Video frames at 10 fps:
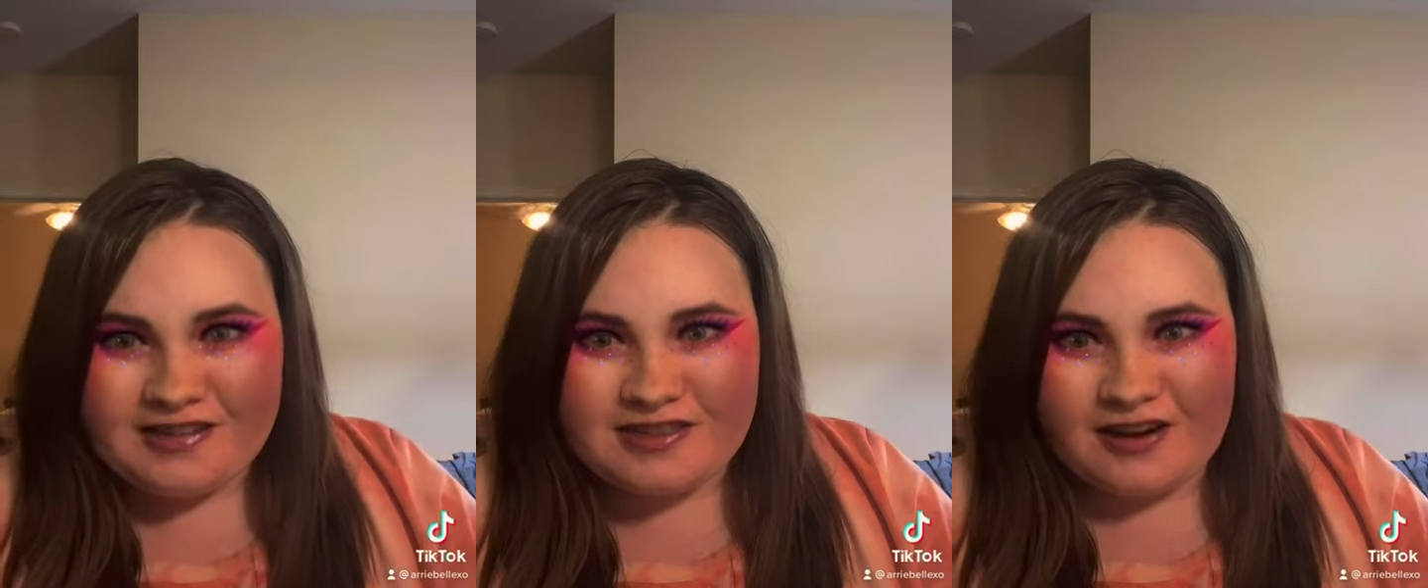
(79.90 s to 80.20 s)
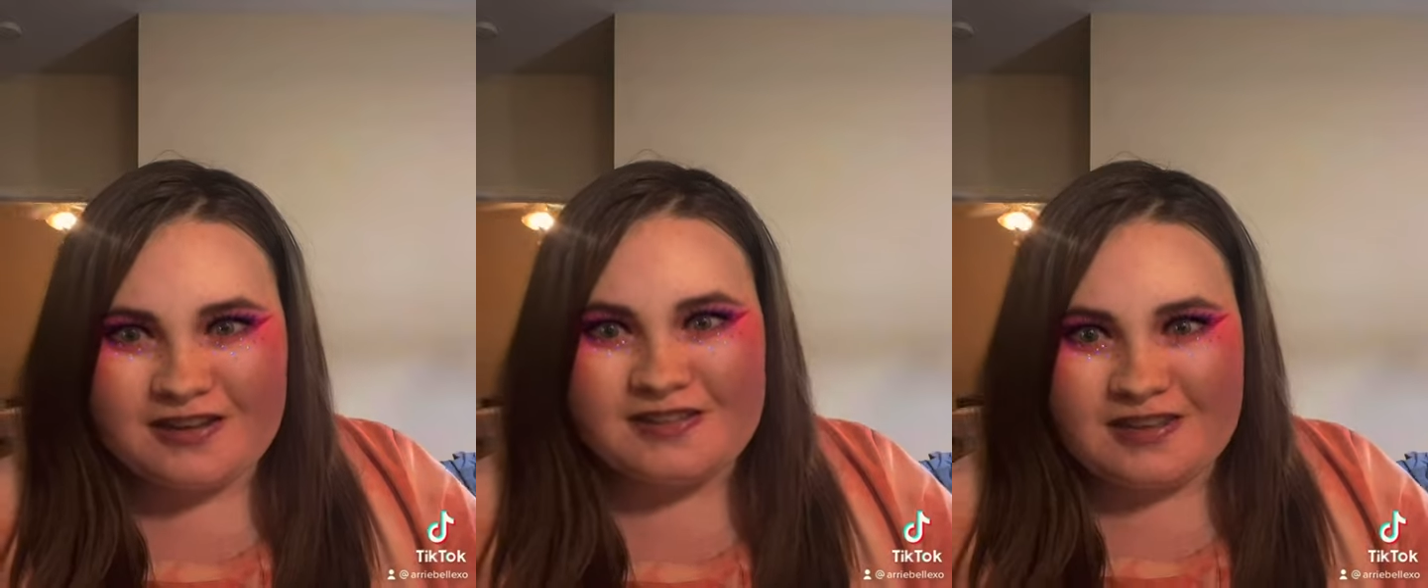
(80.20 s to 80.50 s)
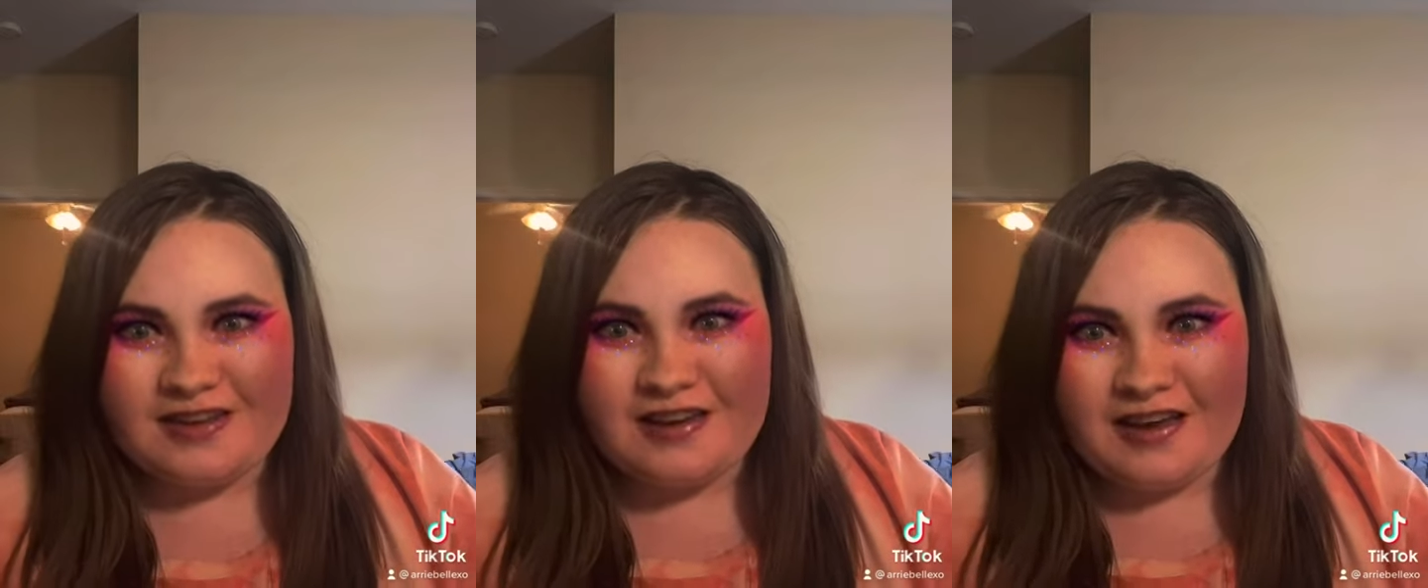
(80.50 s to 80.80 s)
started
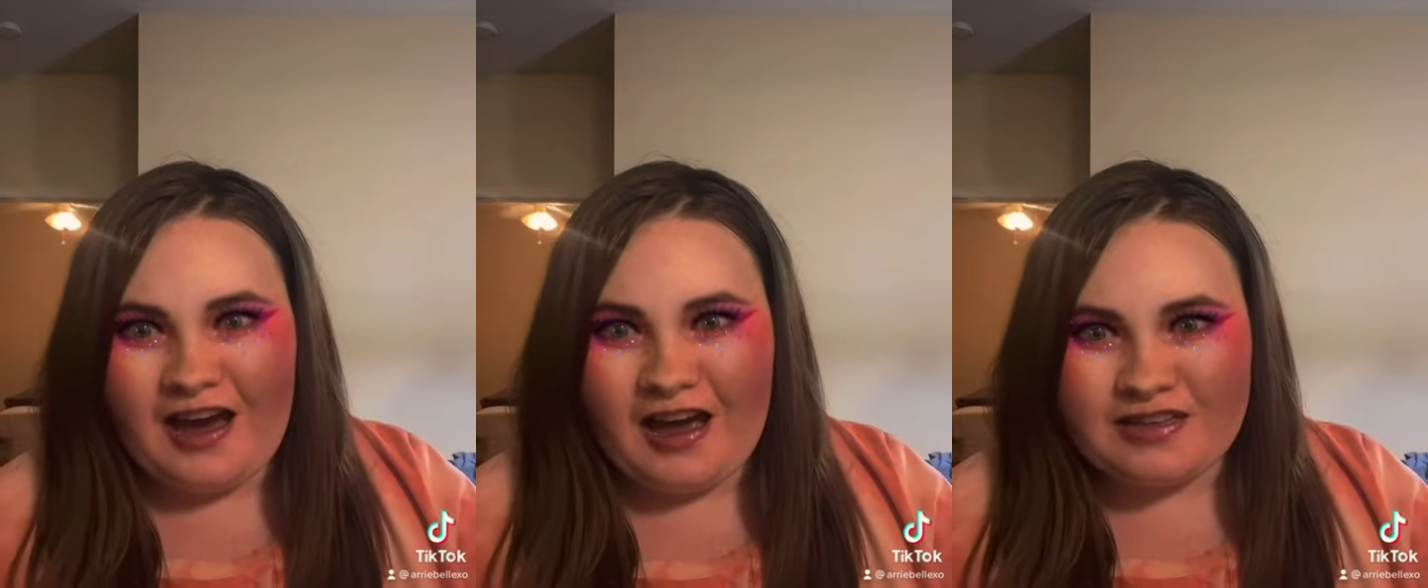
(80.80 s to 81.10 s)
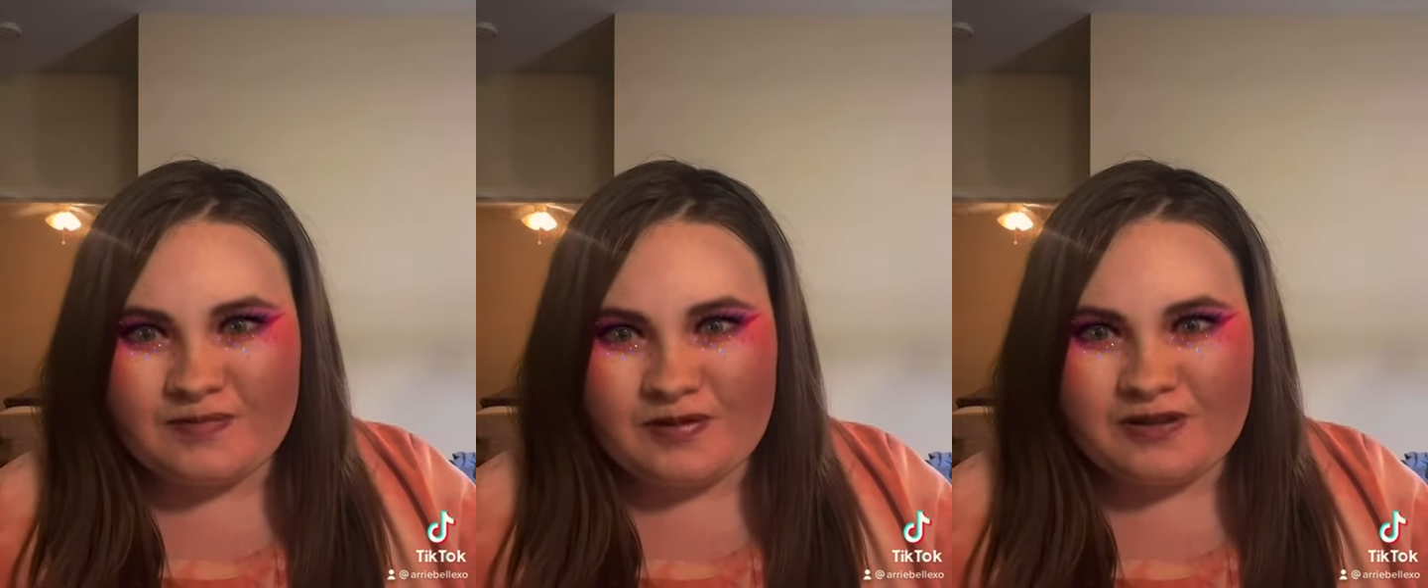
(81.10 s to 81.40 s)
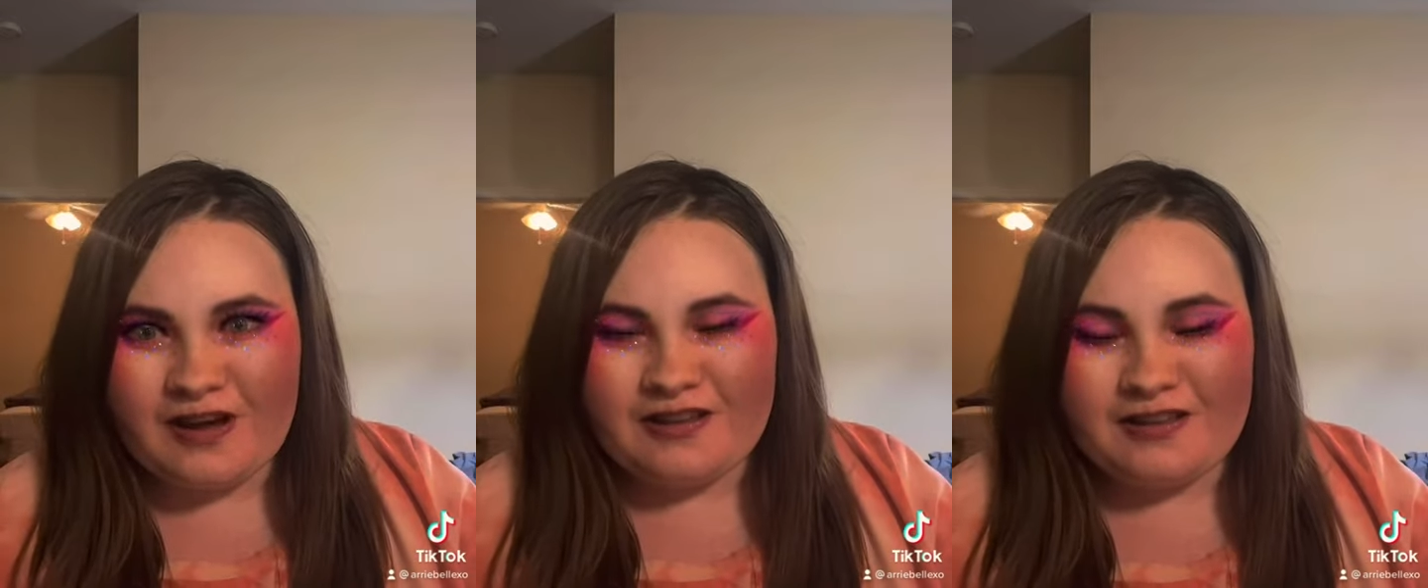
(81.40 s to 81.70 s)
singing gospel
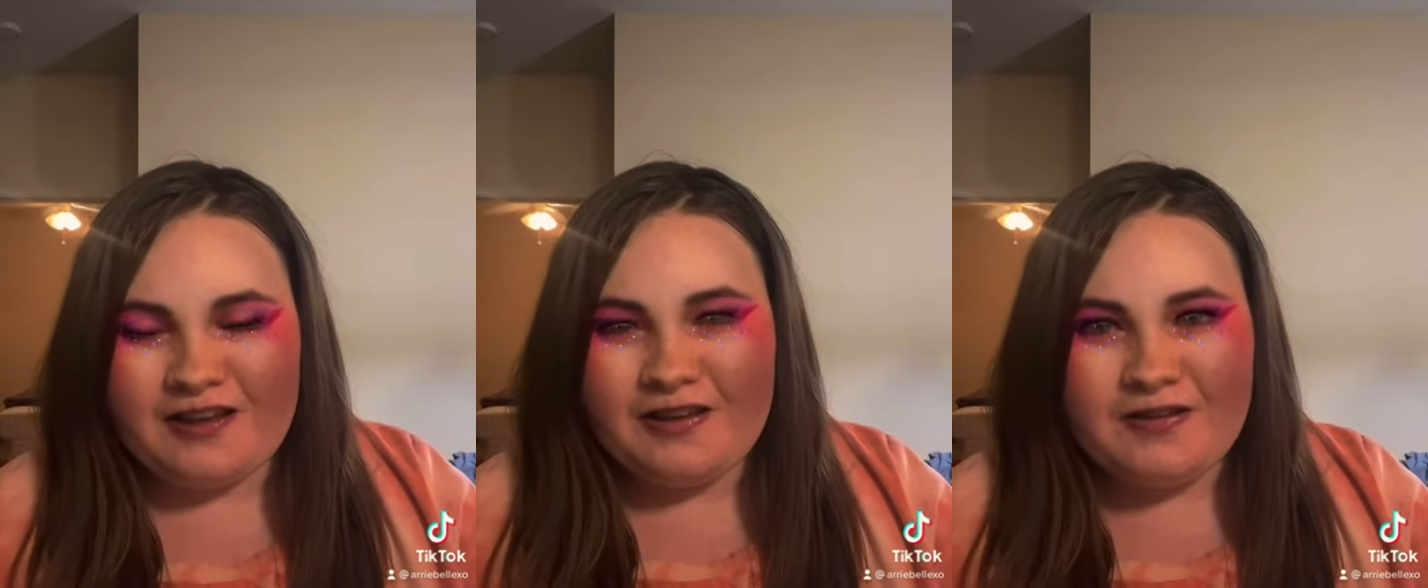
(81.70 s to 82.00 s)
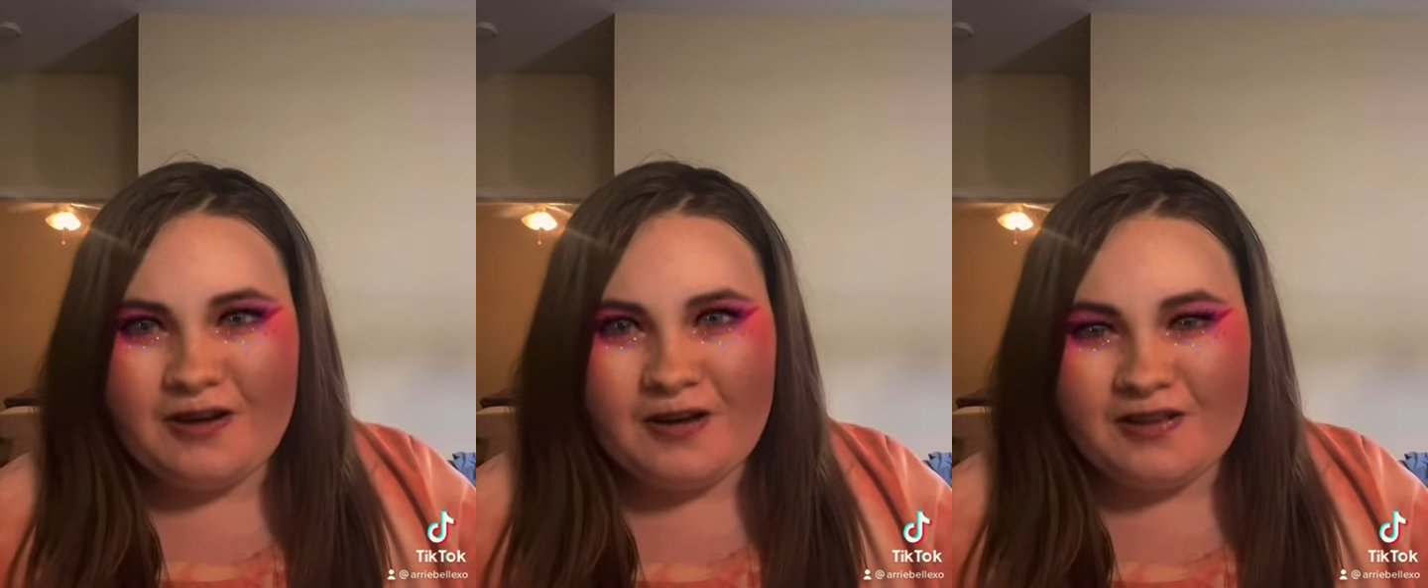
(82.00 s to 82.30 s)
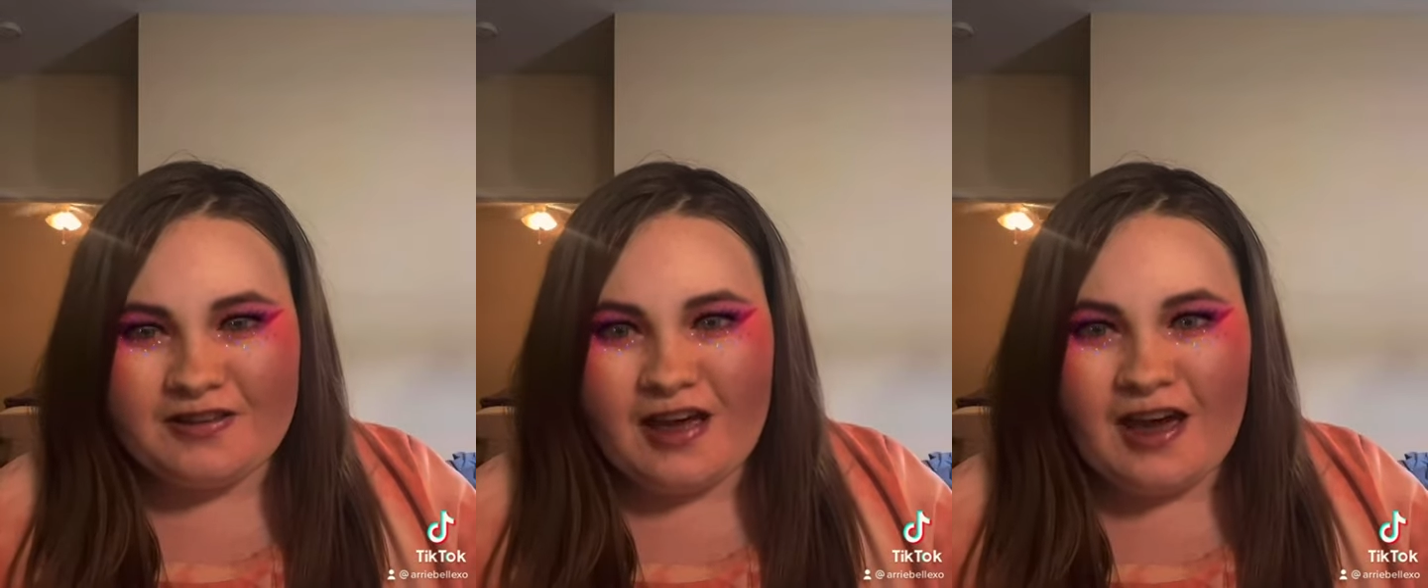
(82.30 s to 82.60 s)
songs like, no, no,
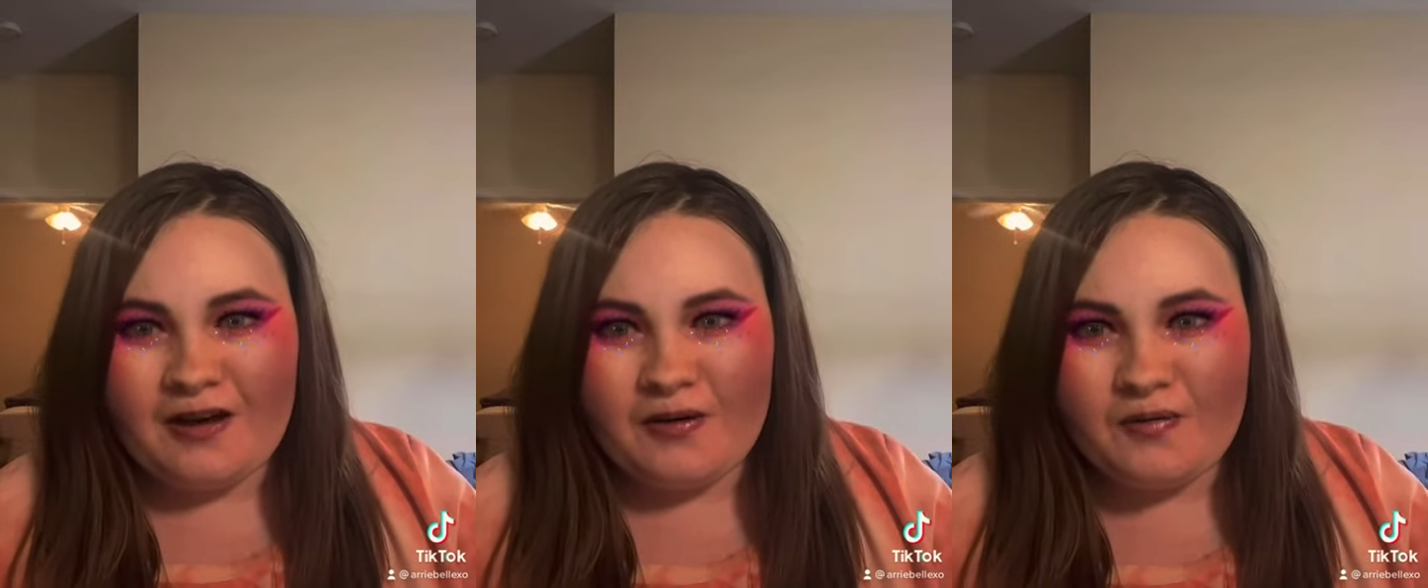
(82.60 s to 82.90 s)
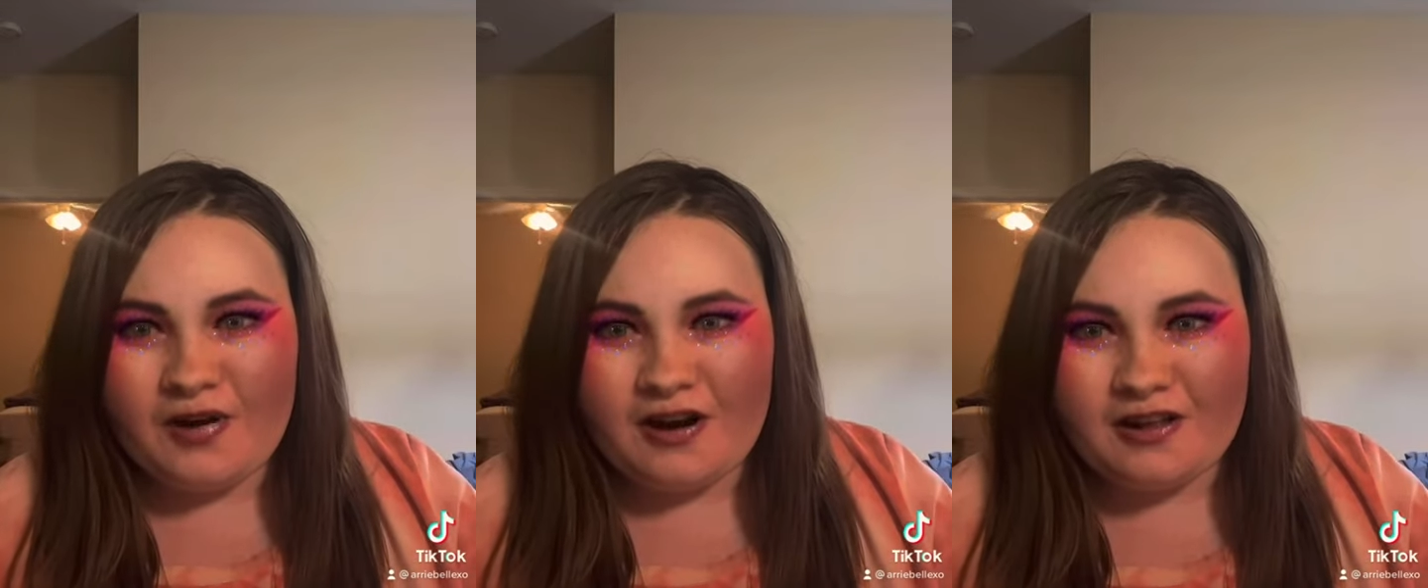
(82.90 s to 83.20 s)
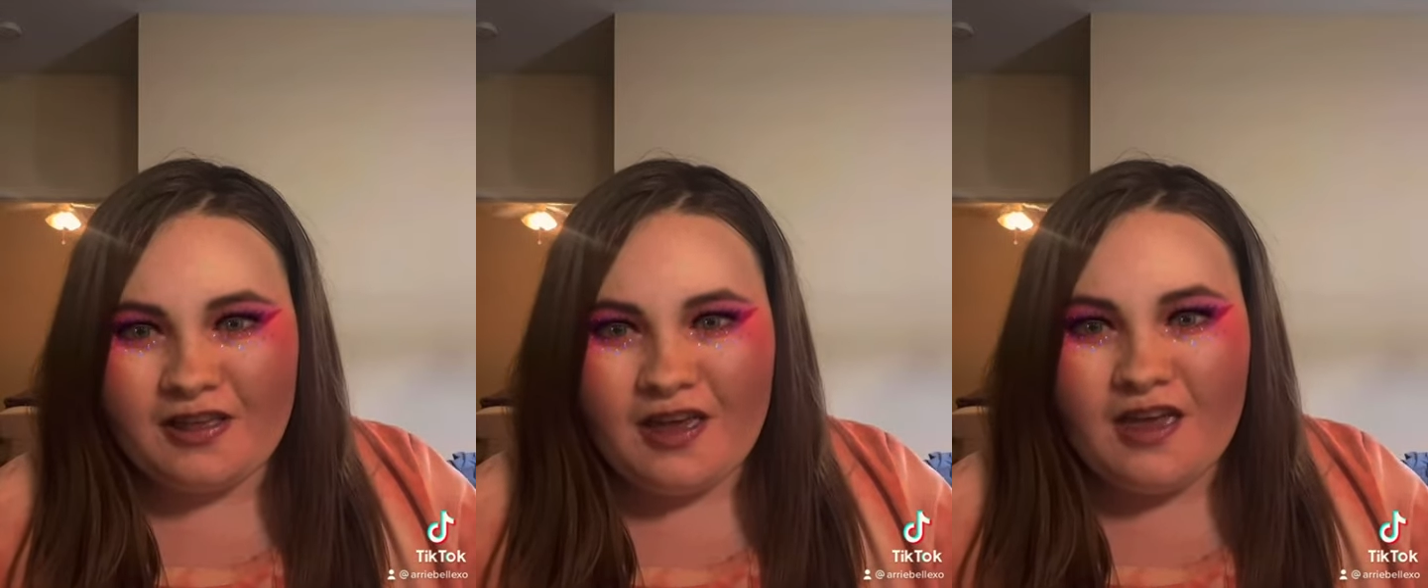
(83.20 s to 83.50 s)
that's not how it works.